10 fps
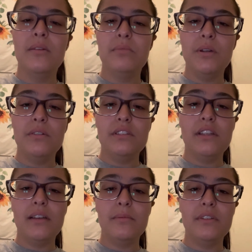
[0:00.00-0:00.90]
But with
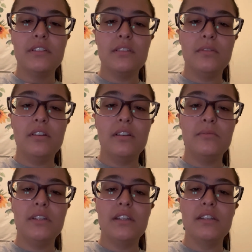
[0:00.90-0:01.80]
that being said, my
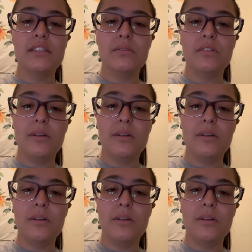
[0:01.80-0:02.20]
update, guess I will